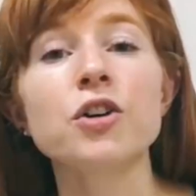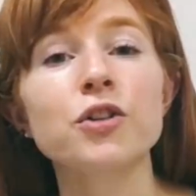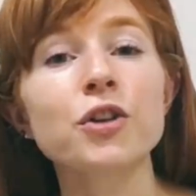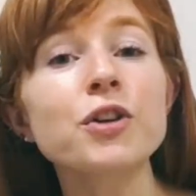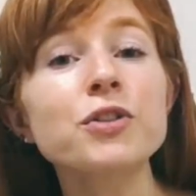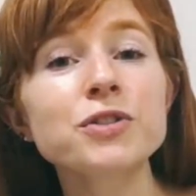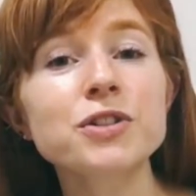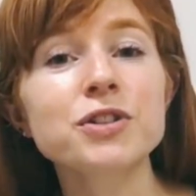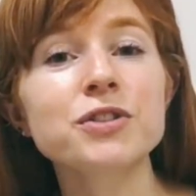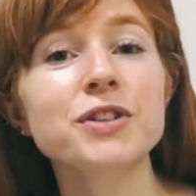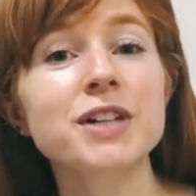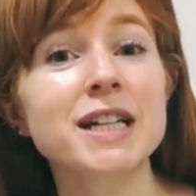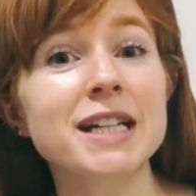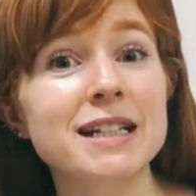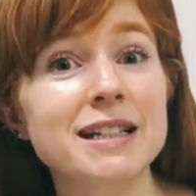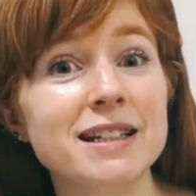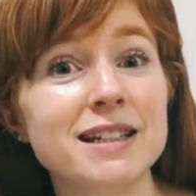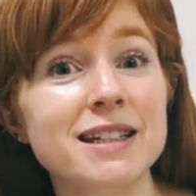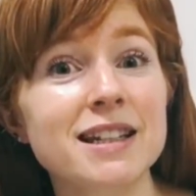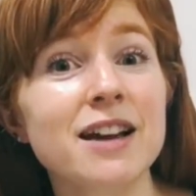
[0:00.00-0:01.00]

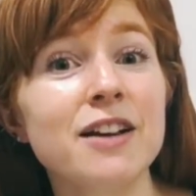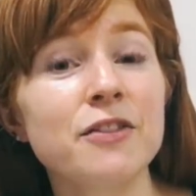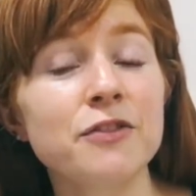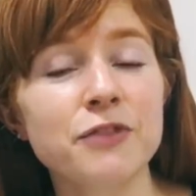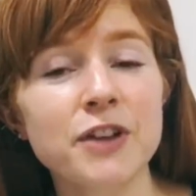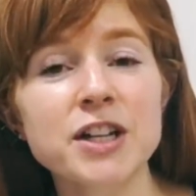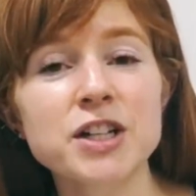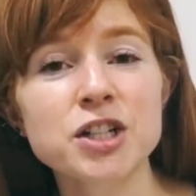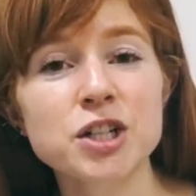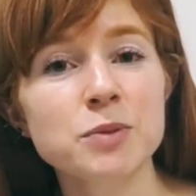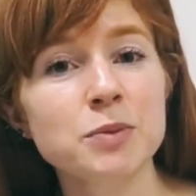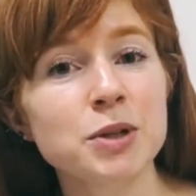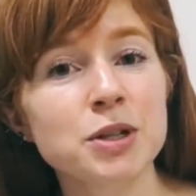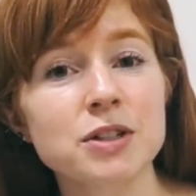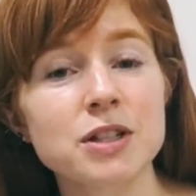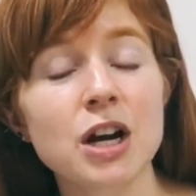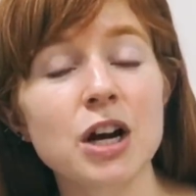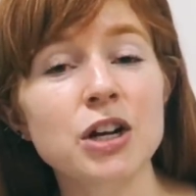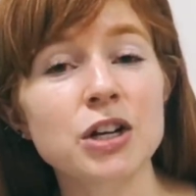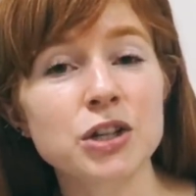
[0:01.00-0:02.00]
Groceries,
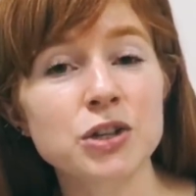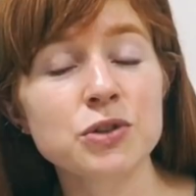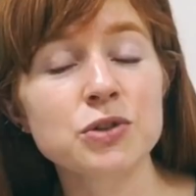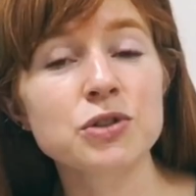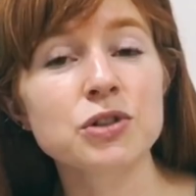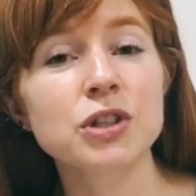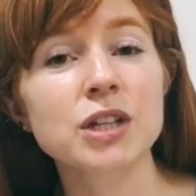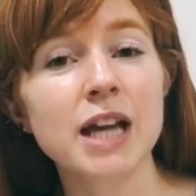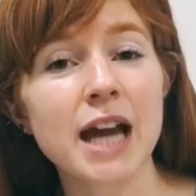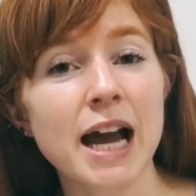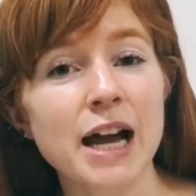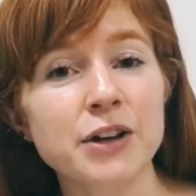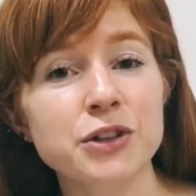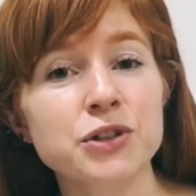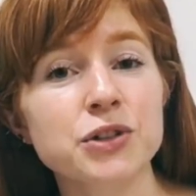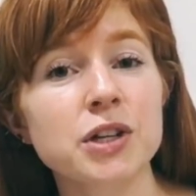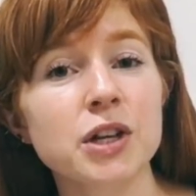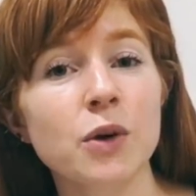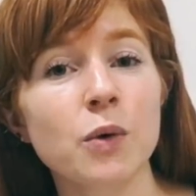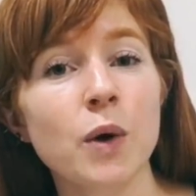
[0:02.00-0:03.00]
vegetables are usually
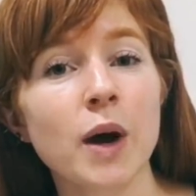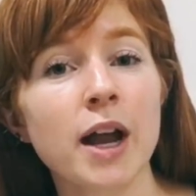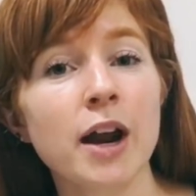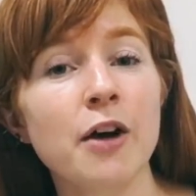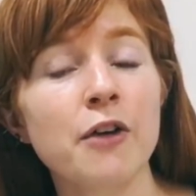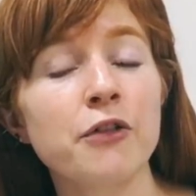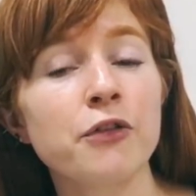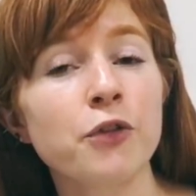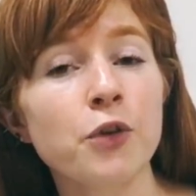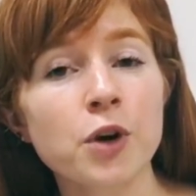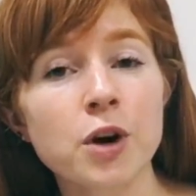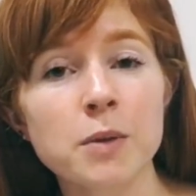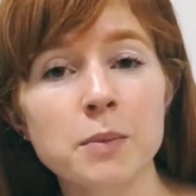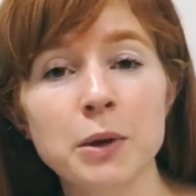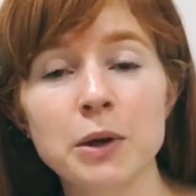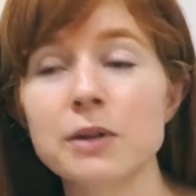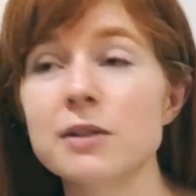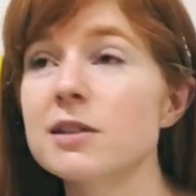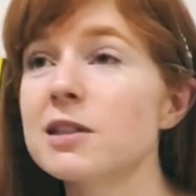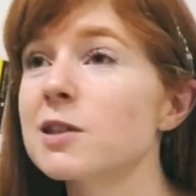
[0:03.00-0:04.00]
actually quite
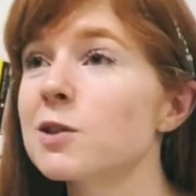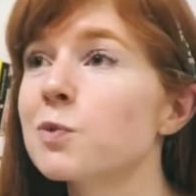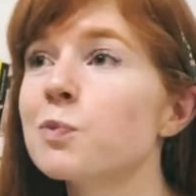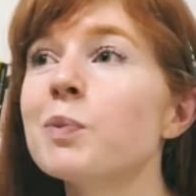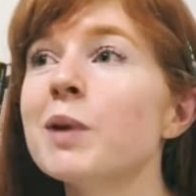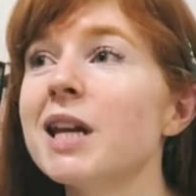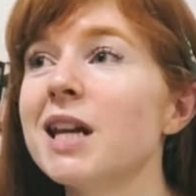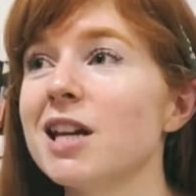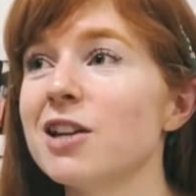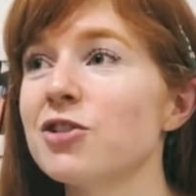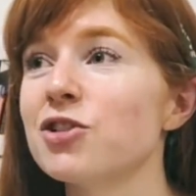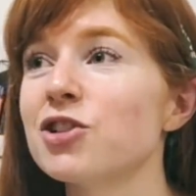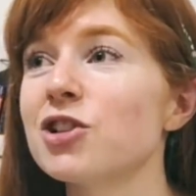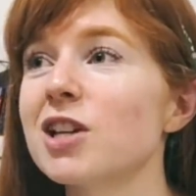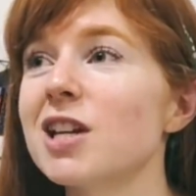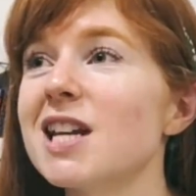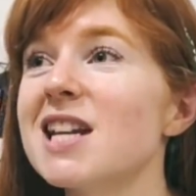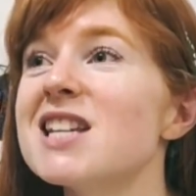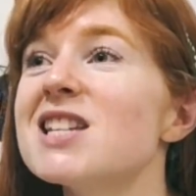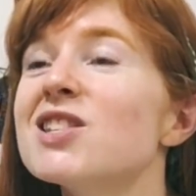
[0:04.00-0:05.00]
affordable. Spinach
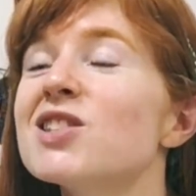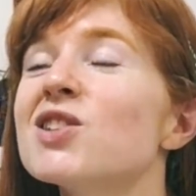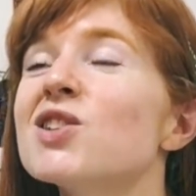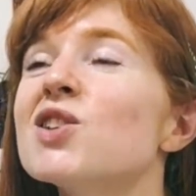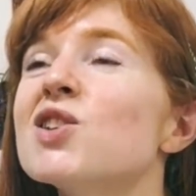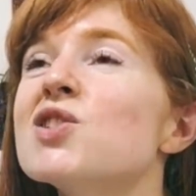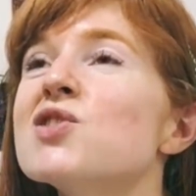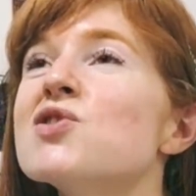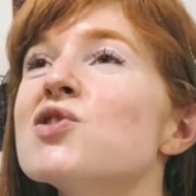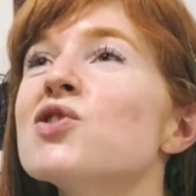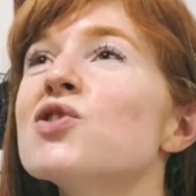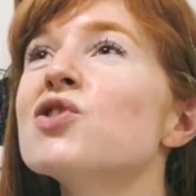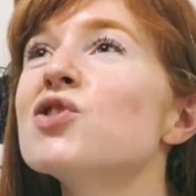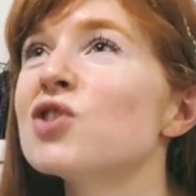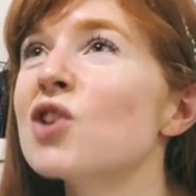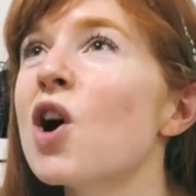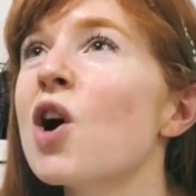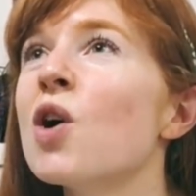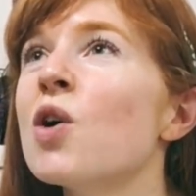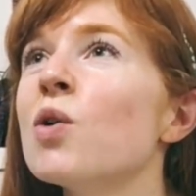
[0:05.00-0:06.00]
is
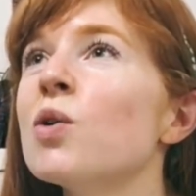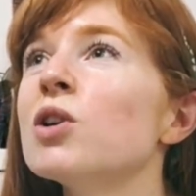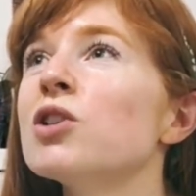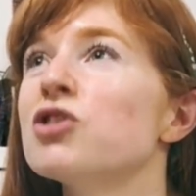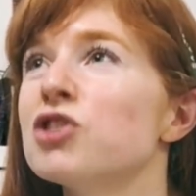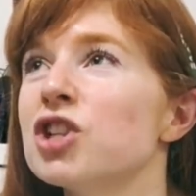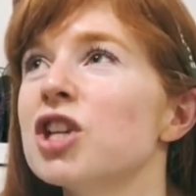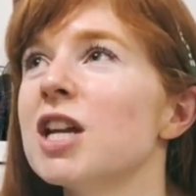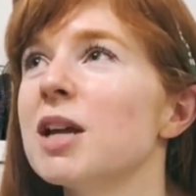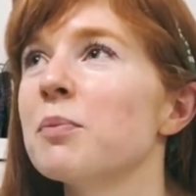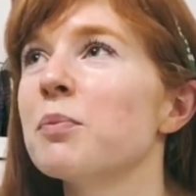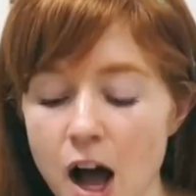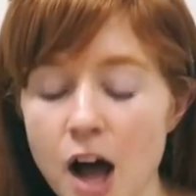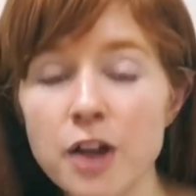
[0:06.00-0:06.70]
so cheap.